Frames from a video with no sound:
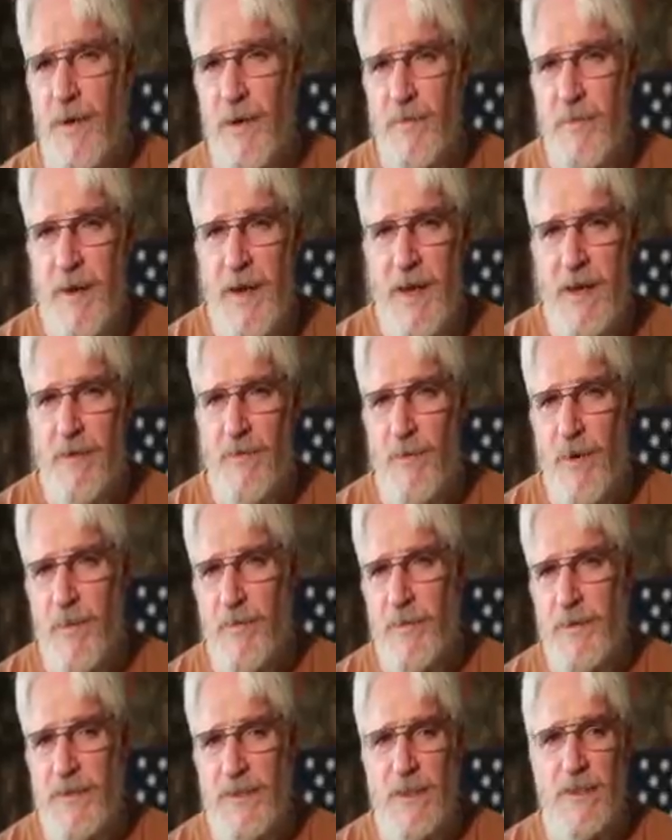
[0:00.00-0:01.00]
Freddie Mac
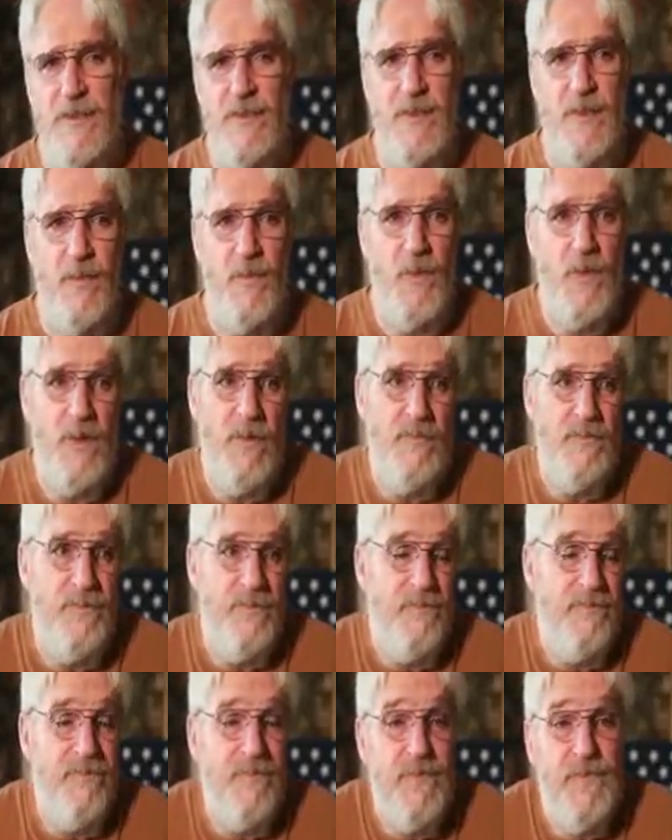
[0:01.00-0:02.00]
represent
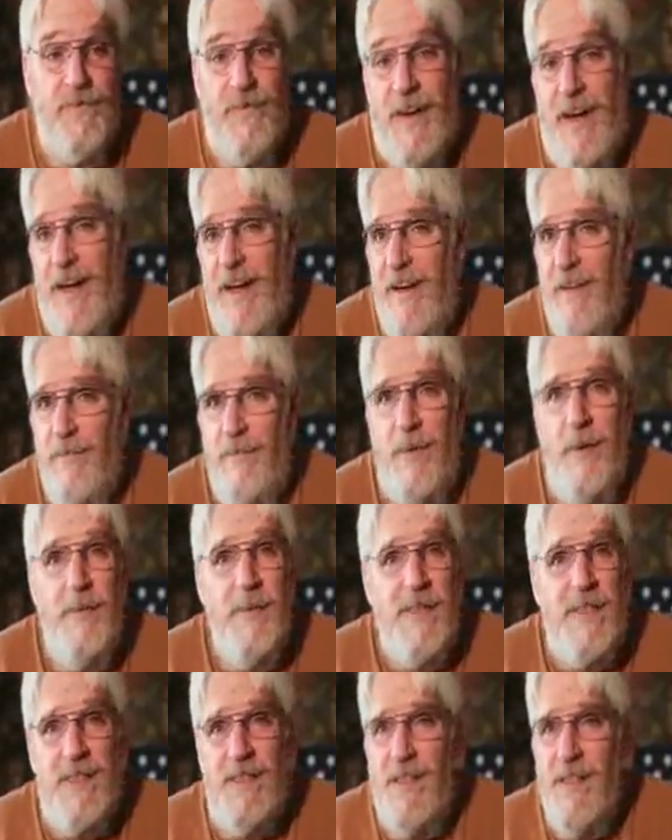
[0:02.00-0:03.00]
somewhere $5,
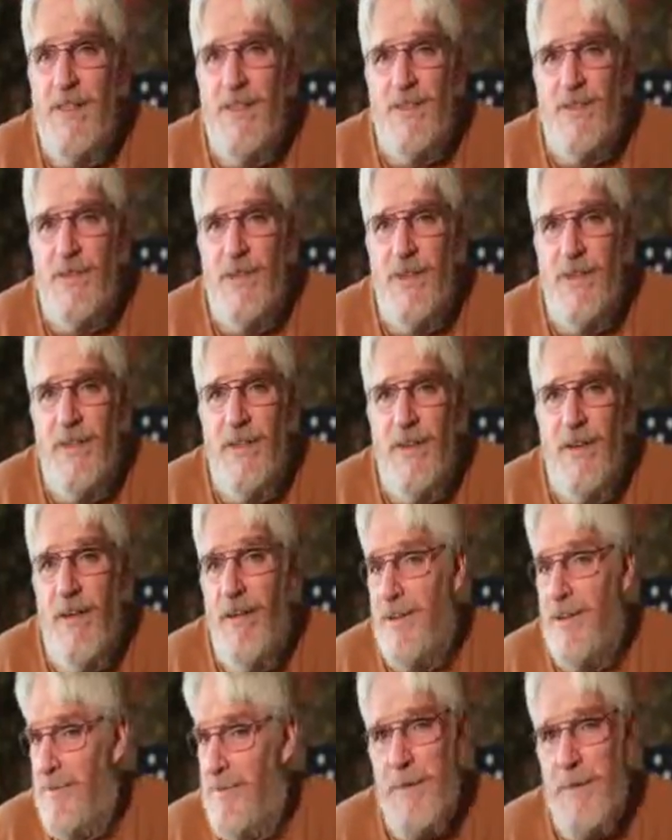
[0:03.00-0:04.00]
maybe $6 trillion,
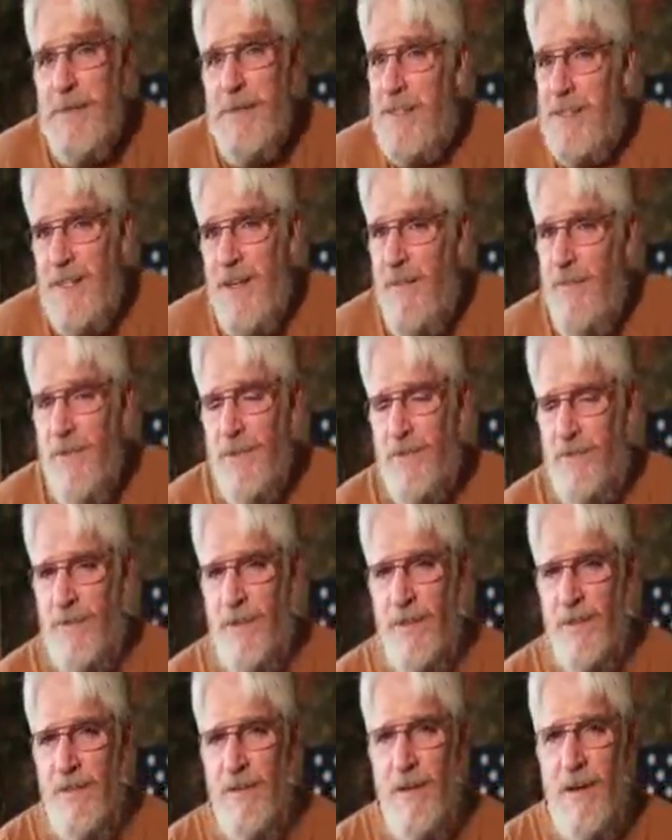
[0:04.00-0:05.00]
maybe $7
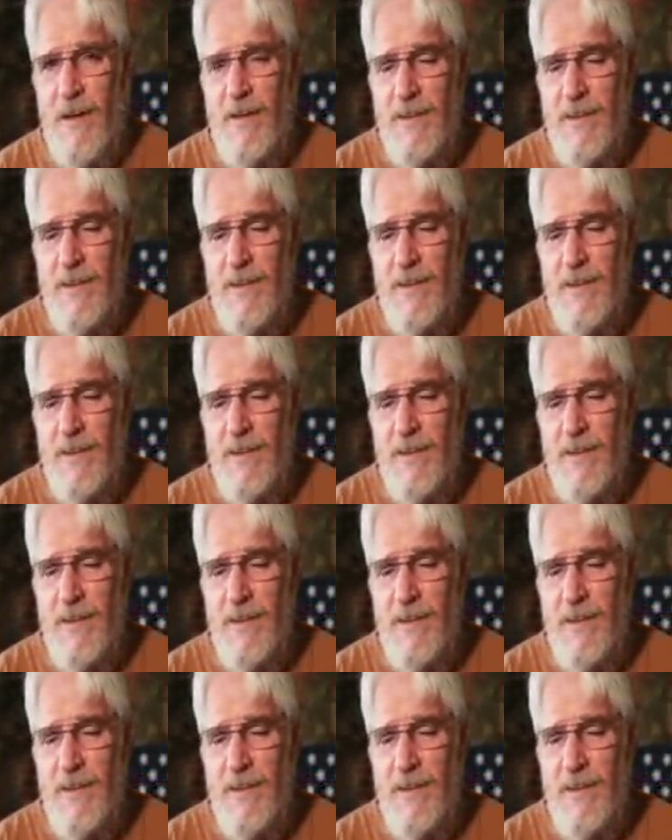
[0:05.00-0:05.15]
trillion.